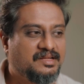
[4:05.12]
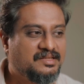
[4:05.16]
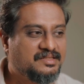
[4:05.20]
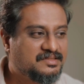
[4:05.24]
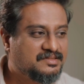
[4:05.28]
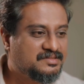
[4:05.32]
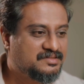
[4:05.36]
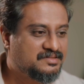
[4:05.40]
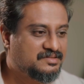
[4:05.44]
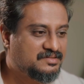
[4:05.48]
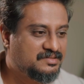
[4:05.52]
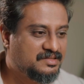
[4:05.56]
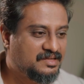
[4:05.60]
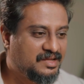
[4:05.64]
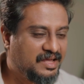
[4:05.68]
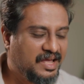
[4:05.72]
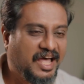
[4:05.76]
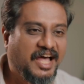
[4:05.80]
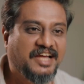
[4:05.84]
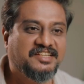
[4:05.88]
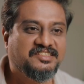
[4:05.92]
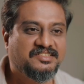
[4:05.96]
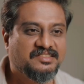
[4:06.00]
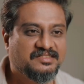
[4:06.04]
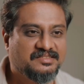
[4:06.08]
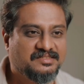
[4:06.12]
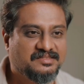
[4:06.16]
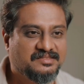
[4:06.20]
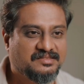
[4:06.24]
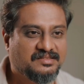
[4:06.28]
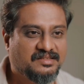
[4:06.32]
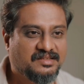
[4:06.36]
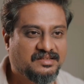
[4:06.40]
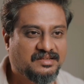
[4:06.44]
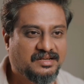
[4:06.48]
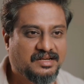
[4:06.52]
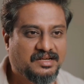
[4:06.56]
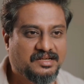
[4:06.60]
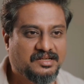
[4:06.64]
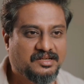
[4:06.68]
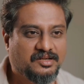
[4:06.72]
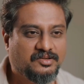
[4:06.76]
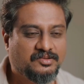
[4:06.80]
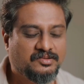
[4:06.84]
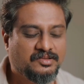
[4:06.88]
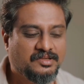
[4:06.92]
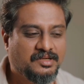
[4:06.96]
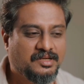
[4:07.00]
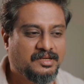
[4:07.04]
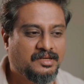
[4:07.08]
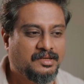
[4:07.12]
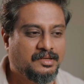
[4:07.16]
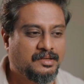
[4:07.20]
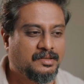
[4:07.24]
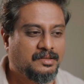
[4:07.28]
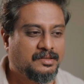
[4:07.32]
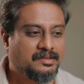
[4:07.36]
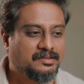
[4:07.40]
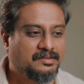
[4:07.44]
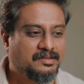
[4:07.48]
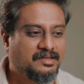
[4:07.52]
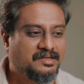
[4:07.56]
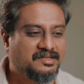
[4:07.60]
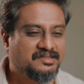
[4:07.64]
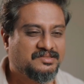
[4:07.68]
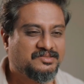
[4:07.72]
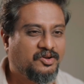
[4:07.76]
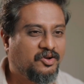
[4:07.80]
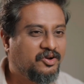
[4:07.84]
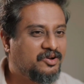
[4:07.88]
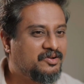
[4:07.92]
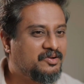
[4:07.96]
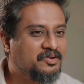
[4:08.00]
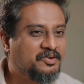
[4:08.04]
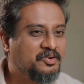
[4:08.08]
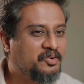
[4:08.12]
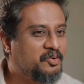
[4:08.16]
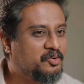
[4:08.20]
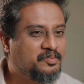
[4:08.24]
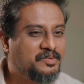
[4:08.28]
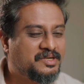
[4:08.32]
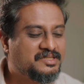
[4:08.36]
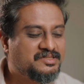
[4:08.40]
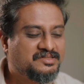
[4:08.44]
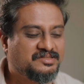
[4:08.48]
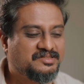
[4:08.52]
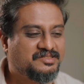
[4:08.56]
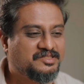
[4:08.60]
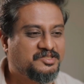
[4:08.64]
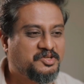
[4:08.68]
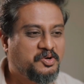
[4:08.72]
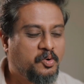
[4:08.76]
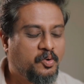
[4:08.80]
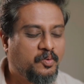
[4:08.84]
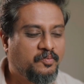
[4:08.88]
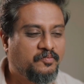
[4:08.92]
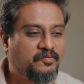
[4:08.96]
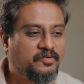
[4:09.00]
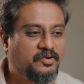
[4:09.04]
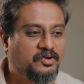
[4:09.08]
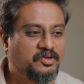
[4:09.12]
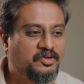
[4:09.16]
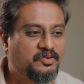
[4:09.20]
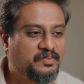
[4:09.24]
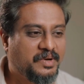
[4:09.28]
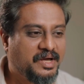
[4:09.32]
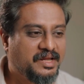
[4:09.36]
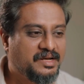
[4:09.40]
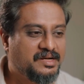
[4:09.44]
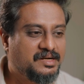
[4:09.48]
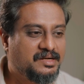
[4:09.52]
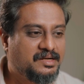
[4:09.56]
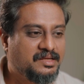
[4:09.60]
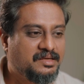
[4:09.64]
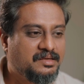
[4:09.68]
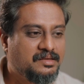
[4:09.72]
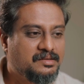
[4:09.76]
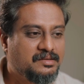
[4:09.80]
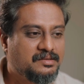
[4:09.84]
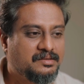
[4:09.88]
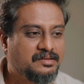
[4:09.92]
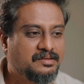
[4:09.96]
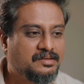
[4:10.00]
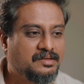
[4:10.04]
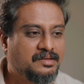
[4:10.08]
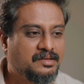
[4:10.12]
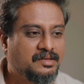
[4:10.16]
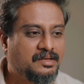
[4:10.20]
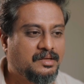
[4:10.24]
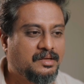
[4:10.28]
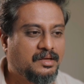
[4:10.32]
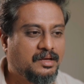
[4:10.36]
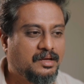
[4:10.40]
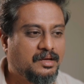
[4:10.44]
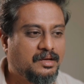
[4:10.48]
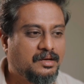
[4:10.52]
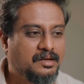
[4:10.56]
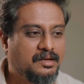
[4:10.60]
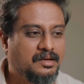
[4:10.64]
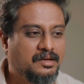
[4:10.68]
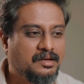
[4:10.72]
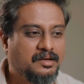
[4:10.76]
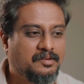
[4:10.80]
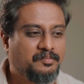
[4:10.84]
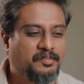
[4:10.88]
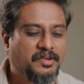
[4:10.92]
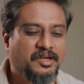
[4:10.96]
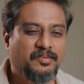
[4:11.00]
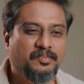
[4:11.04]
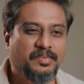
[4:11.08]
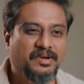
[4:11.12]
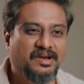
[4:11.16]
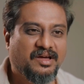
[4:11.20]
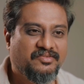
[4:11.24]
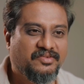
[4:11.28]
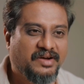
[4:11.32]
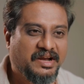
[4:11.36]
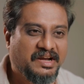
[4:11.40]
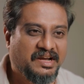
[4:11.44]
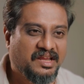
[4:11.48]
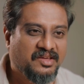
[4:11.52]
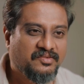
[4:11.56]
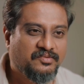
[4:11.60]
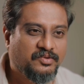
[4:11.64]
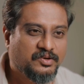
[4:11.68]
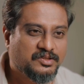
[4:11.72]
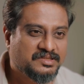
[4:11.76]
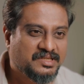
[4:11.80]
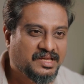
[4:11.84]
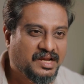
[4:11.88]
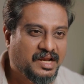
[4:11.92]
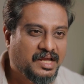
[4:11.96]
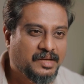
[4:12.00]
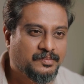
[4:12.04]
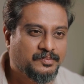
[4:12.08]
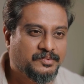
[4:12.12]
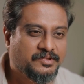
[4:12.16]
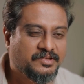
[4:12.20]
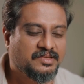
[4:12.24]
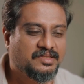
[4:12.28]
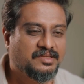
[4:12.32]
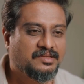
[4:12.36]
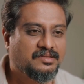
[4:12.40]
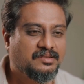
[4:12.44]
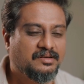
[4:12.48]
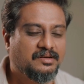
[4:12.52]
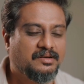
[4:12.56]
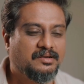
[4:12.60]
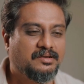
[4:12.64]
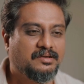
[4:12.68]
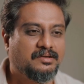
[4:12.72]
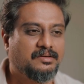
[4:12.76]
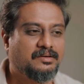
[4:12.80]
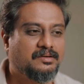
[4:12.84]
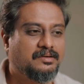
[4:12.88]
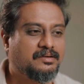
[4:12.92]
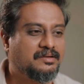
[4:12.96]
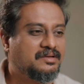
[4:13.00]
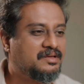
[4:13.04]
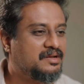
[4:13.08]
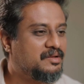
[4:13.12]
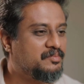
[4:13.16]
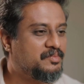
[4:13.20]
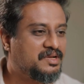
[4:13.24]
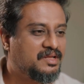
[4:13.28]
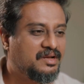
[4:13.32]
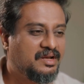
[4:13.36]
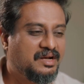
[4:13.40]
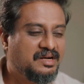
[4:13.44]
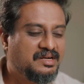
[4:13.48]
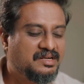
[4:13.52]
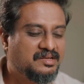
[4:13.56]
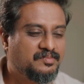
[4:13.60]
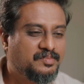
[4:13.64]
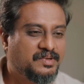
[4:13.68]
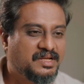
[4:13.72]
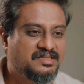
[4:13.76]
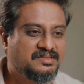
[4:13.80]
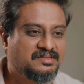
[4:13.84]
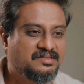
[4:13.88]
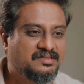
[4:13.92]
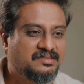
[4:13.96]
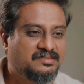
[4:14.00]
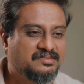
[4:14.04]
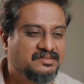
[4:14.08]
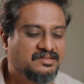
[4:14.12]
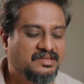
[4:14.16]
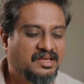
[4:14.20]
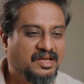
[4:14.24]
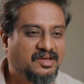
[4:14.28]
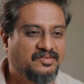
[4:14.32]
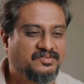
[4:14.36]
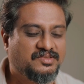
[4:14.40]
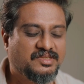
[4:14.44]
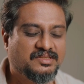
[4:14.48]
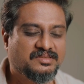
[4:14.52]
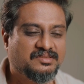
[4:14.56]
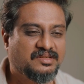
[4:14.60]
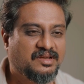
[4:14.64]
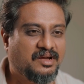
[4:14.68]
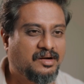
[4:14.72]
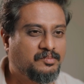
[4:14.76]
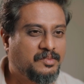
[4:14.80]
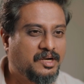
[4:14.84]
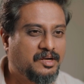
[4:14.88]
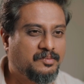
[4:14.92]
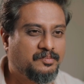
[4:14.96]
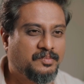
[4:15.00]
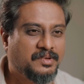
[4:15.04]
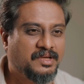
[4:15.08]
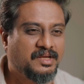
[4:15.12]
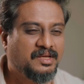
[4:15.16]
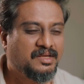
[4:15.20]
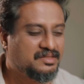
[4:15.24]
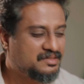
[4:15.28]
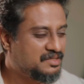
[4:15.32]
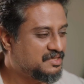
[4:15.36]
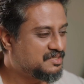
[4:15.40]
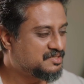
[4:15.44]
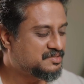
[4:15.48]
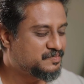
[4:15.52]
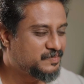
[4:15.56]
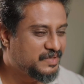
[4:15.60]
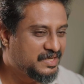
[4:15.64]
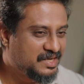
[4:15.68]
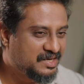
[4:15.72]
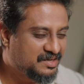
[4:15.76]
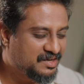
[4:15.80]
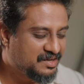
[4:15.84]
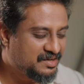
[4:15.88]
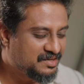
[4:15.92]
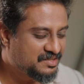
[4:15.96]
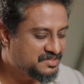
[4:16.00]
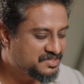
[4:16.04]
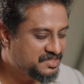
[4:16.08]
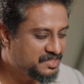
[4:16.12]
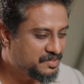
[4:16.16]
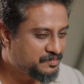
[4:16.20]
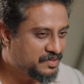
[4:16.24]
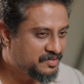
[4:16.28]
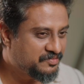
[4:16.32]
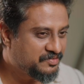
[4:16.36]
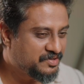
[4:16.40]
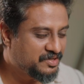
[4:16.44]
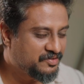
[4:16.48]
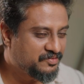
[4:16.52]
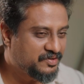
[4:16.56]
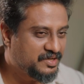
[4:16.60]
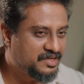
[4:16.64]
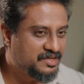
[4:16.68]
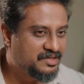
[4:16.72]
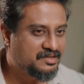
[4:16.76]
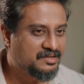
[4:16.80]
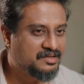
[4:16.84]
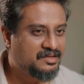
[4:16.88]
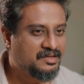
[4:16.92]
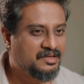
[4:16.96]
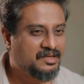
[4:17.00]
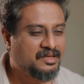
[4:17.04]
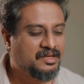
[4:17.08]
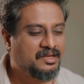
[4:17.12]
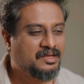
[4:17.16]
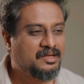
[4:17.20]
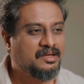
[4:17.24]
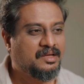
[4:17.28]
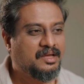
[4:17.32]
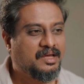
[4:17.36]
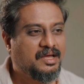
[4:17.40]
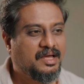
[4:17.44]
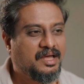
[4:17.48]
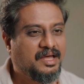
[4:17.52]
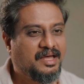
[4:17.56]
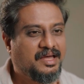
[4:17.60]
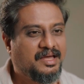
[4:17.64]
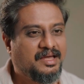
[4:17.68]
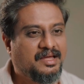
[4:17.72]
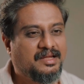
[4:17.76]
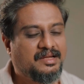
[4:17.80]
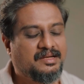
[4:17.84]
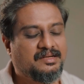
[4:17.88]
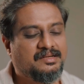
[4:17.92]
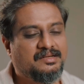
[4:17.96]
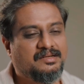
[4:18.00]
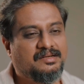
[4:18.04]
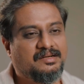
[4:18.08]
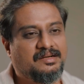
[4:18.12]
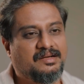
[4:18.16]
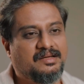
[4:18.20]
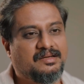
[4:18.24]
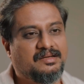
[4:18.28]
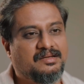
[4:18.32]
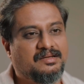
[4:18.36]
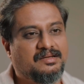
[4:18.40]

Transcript: is ashes right now. There is no much hope for humanity. People are fighting for scraps. Criminal enterprises have just come up. There is military regime everywhere, and